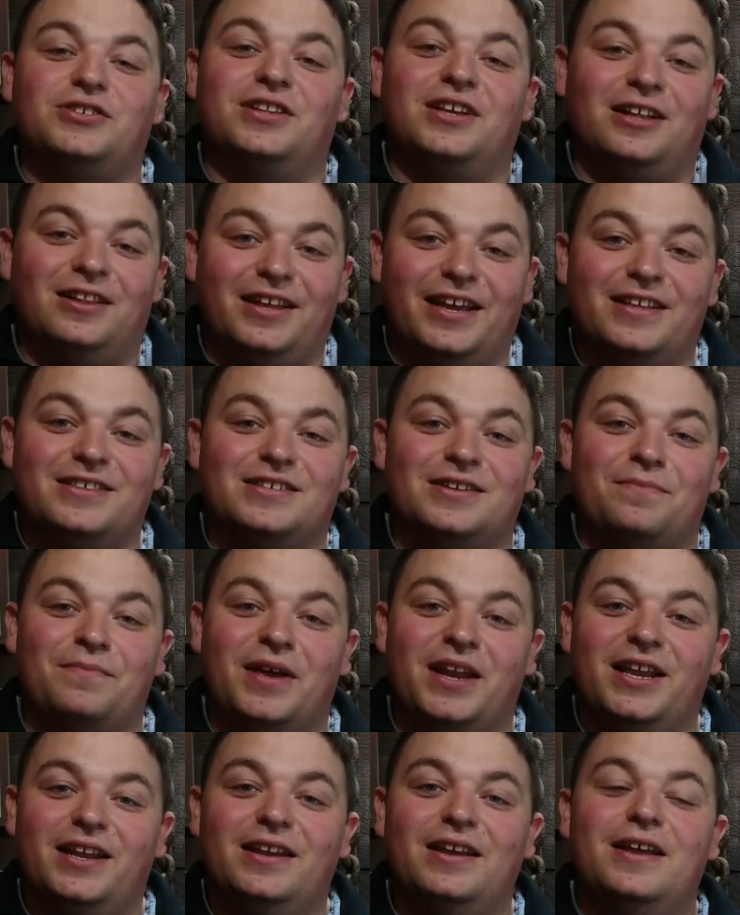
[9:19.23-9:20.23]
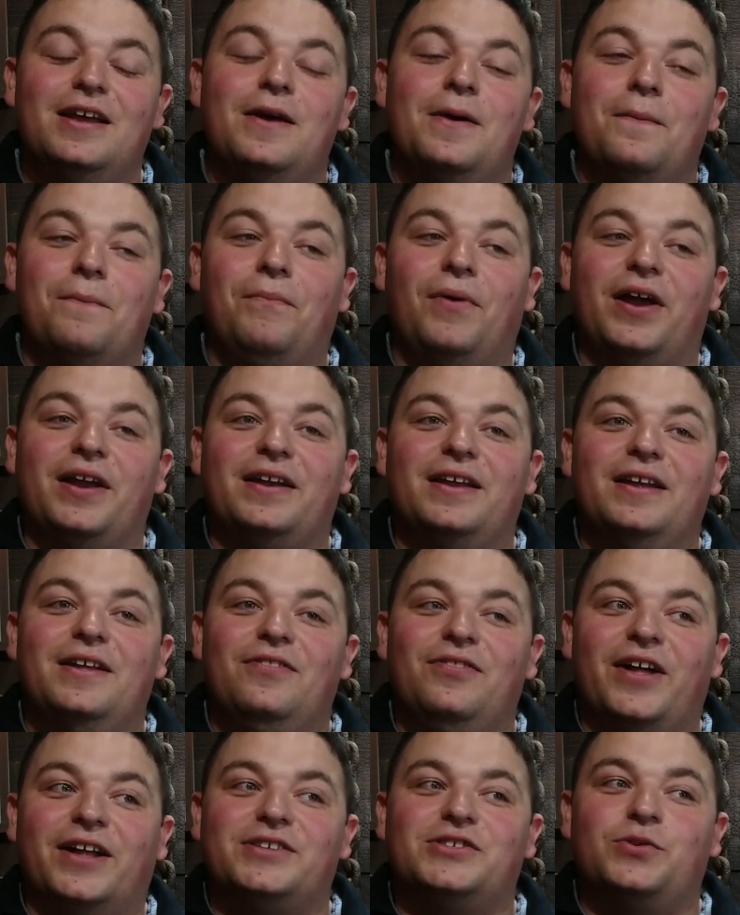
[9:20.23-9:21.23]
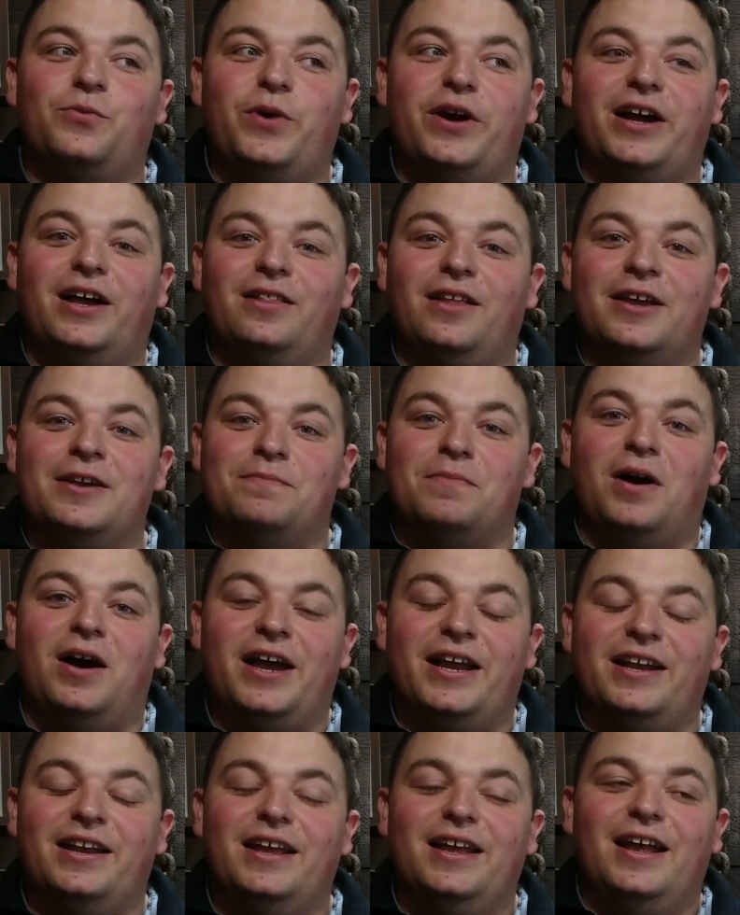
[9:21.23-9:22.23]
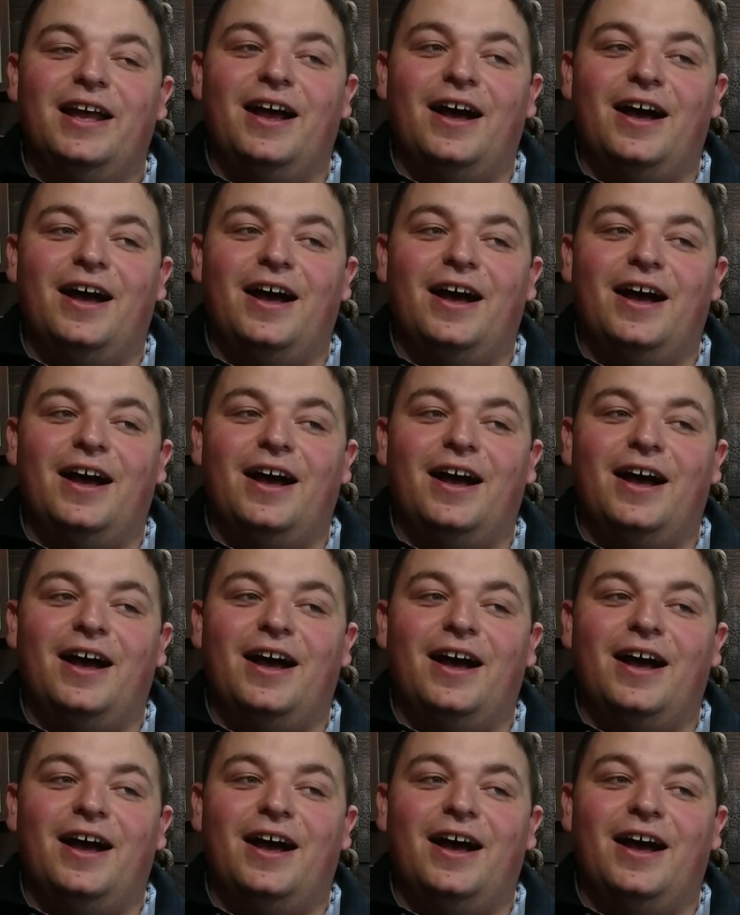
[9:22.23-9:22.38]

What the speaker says: the clans in a minute, but that's the way I like mine.